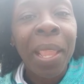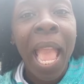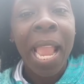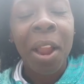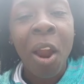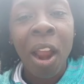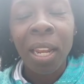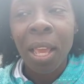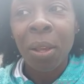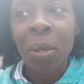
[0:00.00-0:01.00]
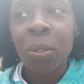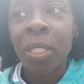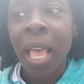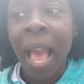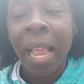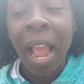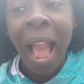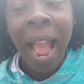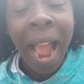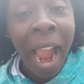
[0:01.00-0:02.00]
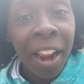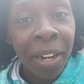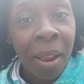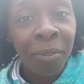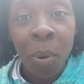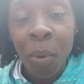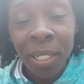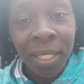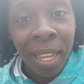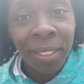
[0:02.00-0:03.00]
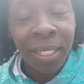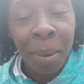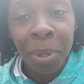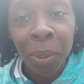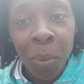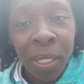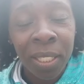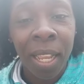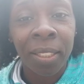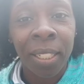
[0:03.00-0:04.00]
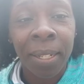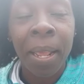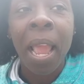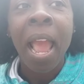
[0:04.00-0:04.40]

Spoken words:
And Carlos, I hired him for one session. I booked one session.